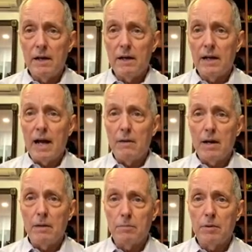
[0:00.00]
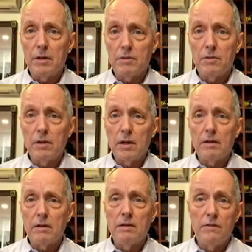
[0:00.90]
I had a gout outbreak, so I had
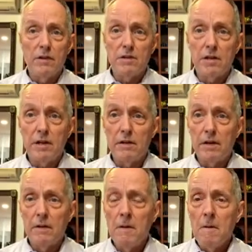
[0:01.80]
to eat vegetarian.